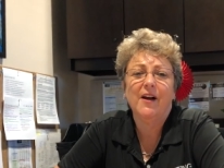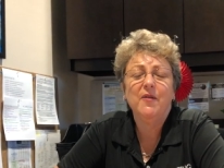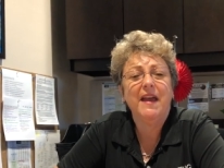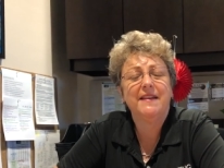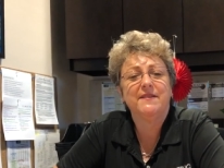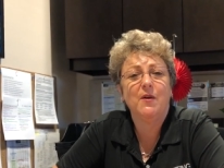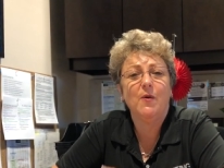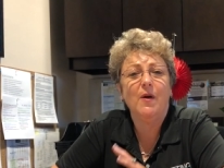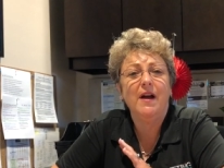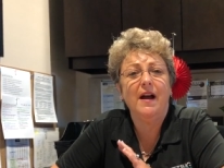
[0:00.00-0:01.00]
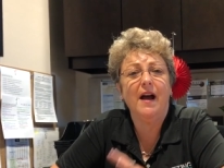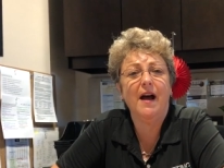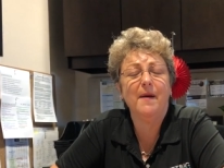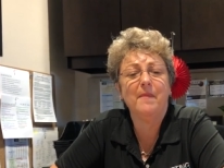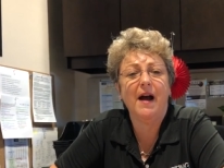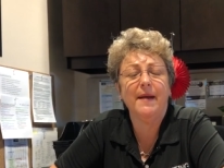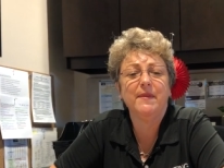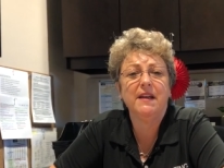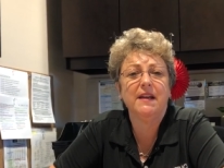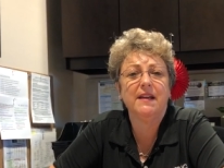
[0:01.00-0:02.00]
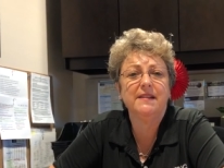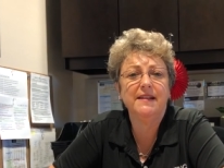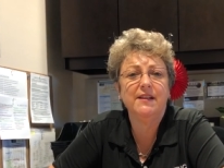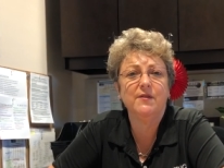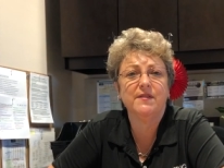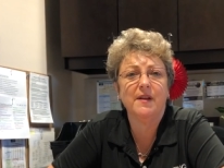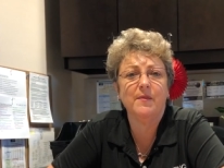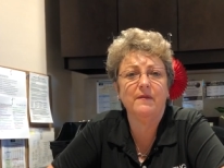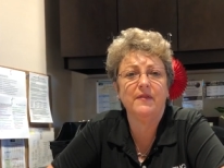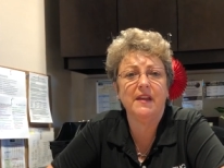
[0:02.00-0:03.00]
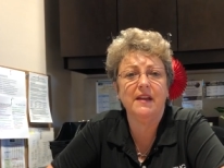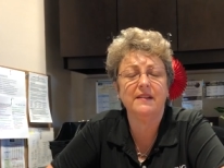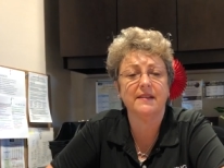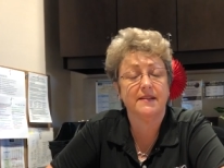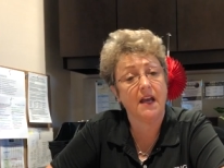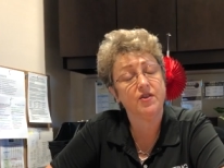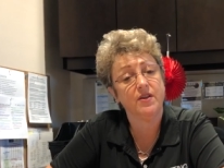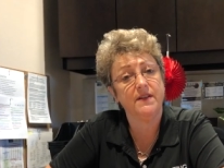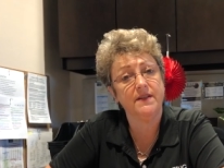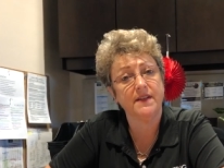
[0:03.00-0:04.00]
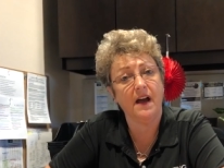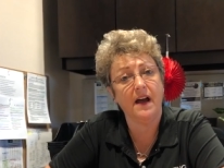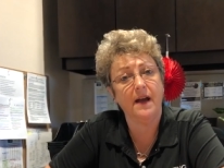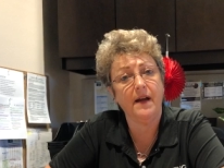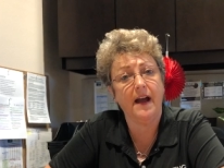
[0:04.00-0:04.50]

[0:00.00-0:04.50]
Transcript: Okay, so um, I'm going to continue some of the discussions I,